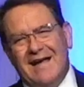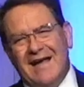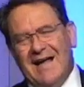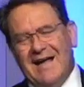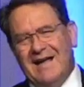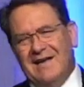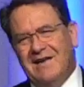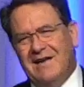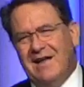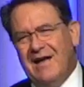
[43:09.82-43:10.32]

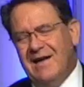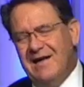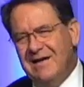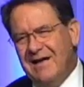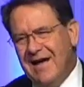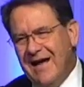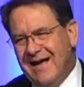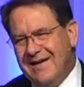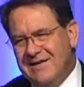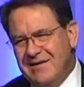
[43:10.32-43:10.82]
And
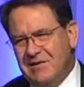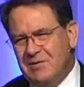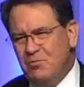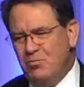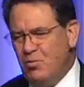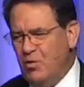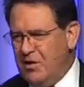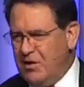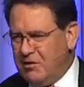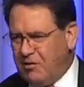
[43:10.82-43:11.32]
I
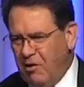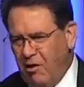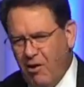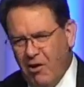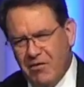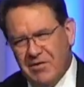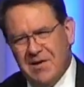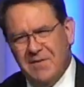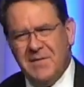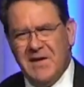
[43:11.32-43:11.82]
didn't want to
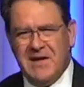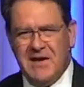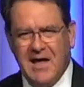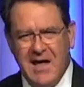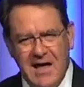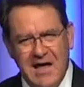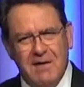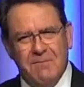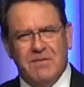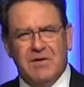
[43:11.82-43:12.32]
call them a
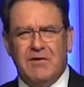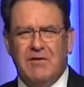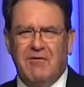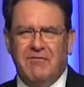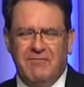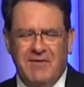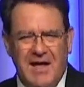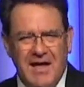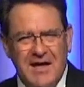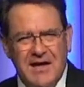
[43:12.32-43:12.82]
name to their
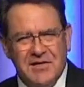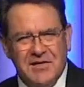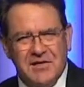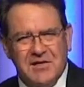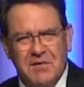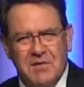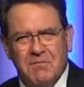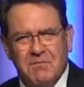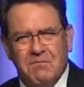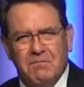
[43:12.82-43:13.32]

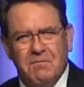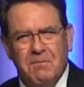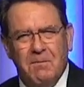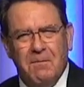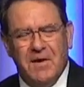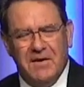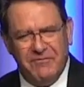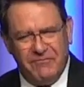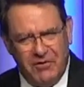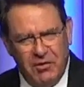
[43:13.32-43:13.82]
face,
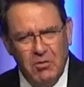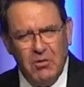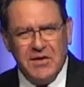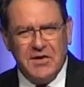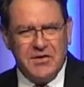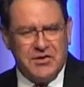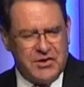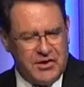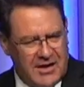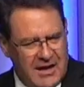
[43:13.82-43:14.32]
but
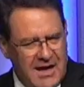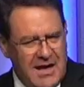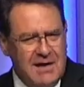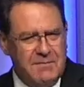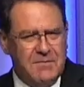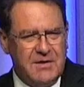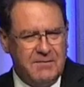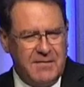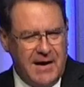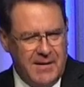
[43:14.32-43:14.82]
foolish
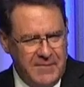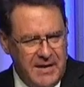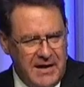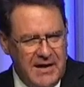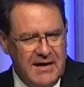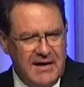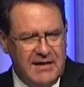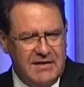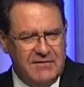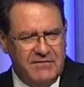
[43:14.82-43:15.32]
came to my
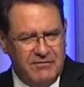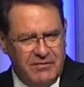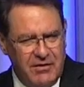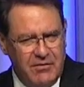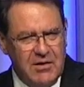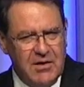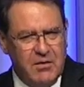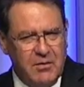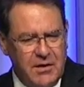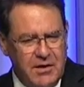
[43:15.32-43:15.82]
mind
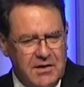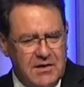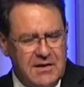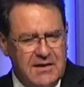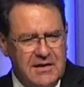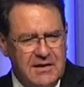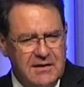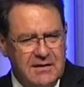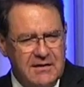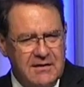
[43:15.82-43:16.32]
very
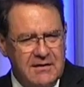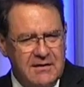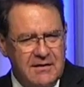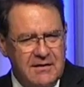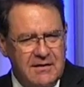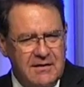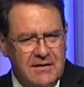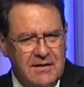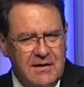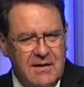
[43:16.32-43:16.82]
quickly.
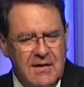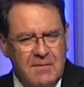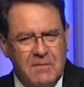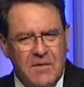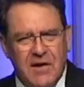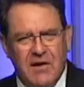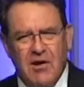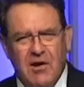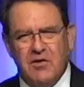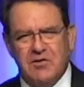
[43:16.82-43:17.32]

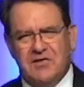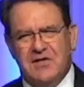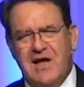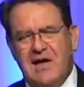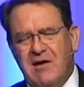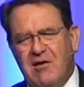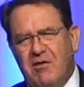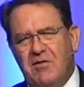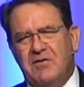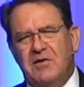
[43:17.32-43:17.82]
Because
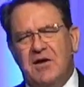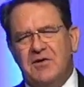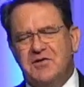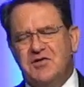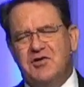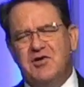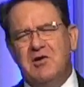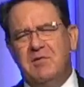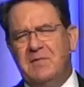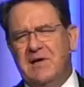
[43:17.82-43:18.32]
they are
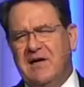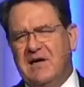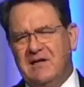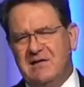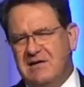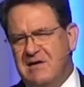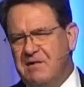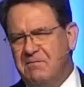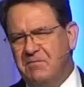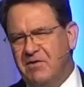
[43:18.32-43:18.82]
assuming a
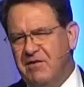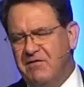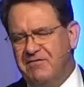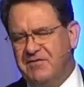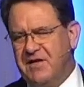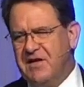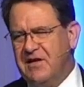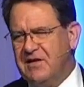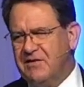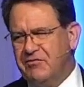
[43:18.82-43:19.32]
number of
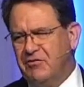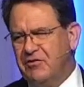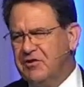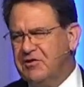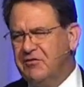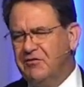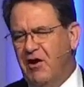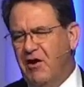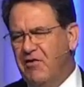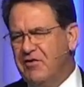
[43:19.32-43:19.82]
things.
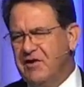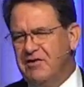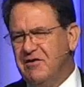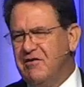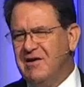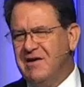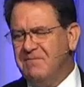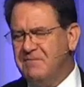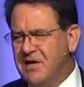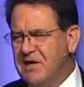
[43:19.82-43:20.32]
First of all, that
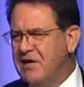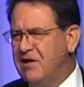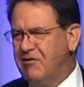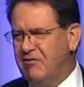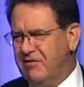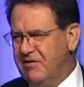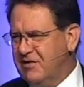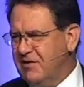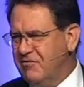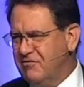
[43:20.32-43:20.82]
they're going to be
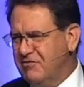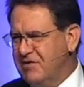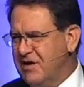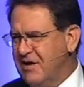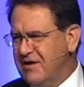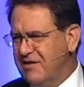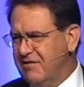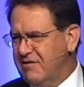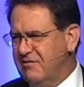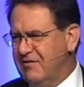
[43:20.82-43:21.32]
here another
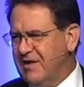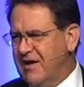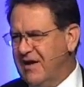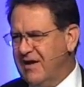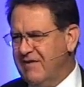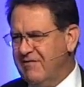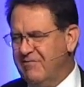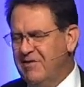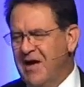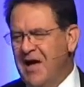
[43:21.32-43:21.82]
day of their
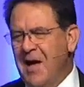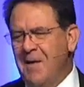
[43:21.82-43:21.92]
life.